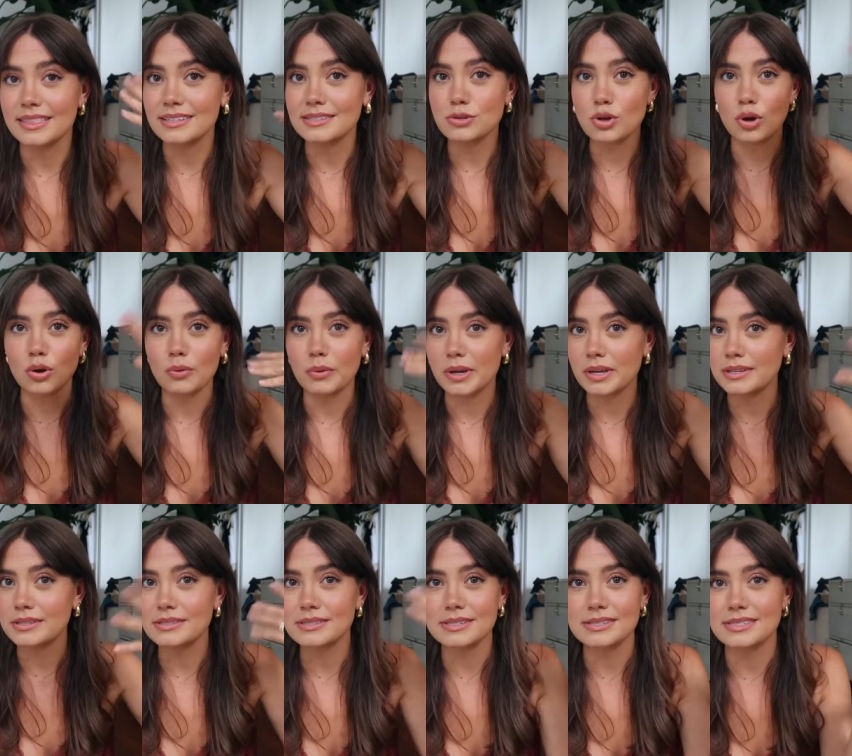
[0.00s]
This
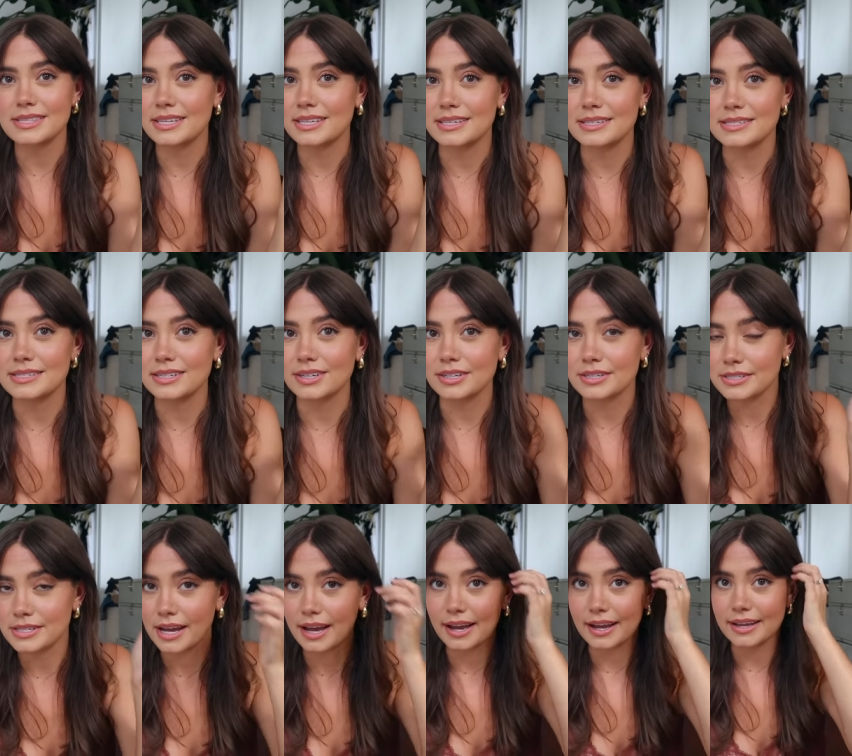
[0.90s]
always is the easier
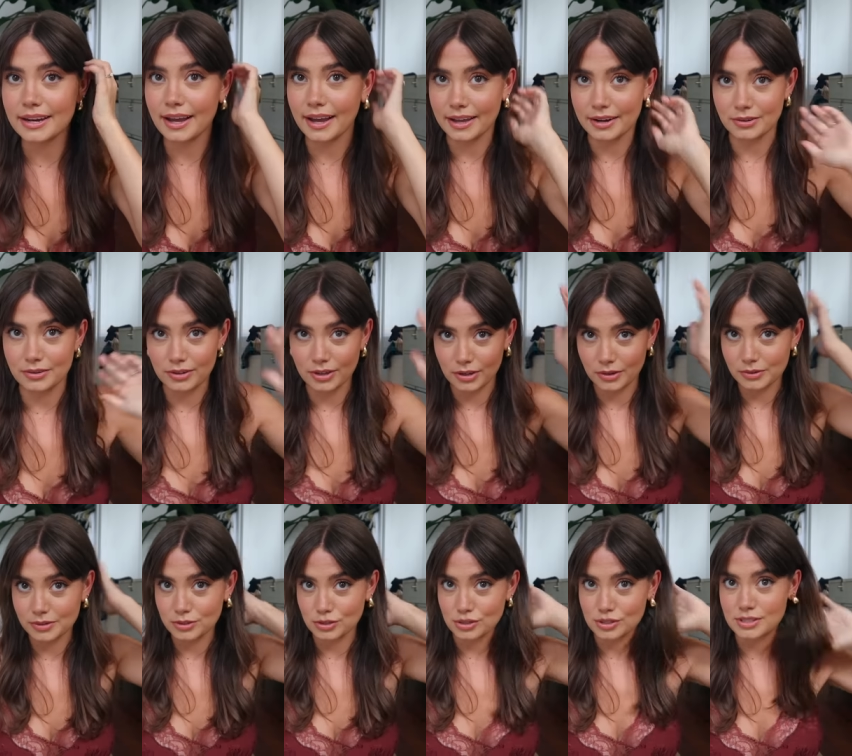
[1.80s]
side. I don't
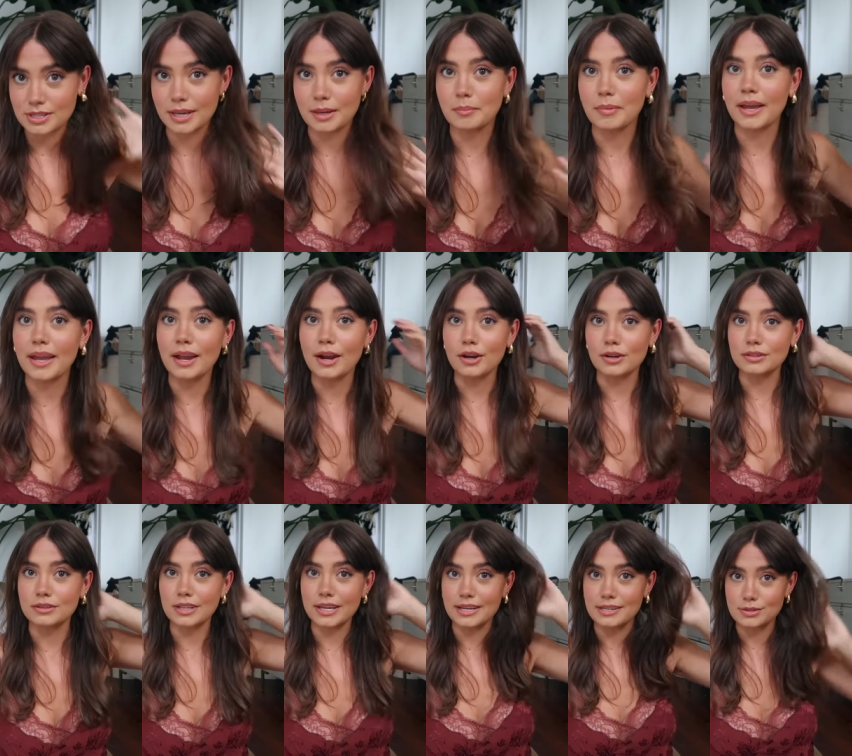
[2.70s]
know, it's just like my
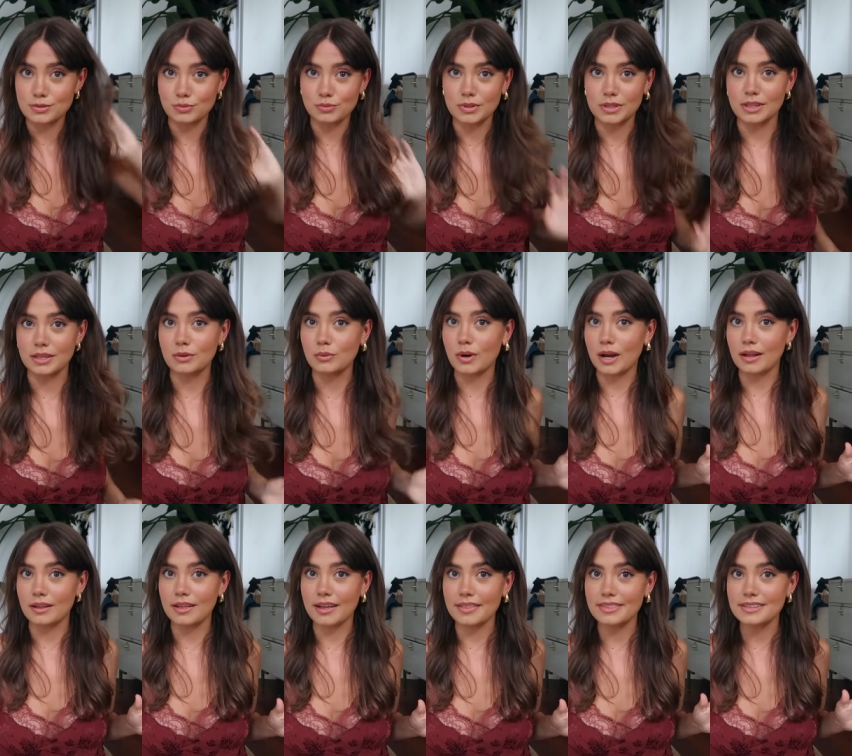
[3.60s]
hair lays really
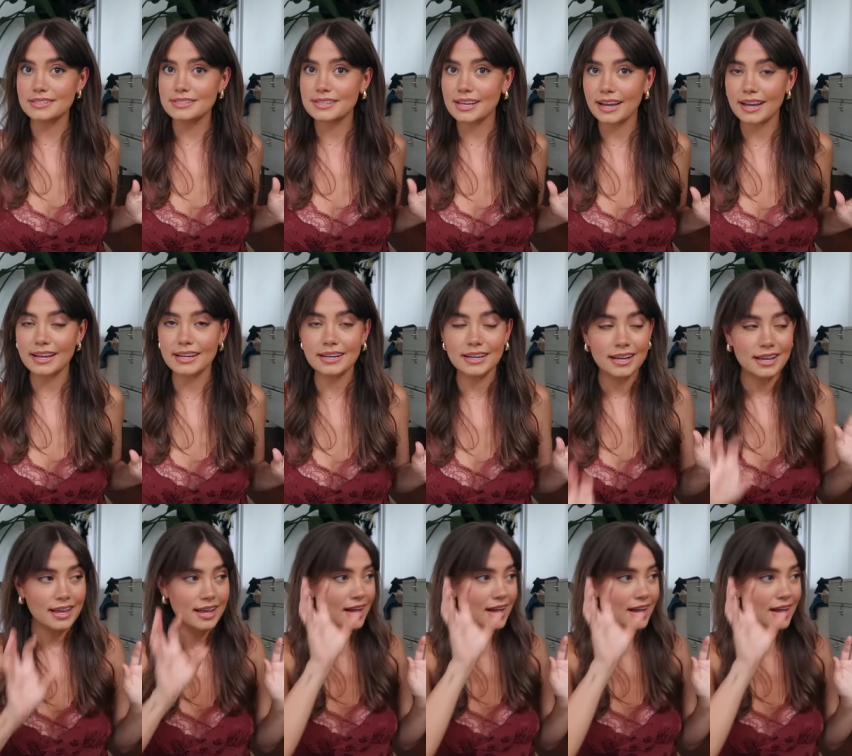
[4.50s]
well on this side.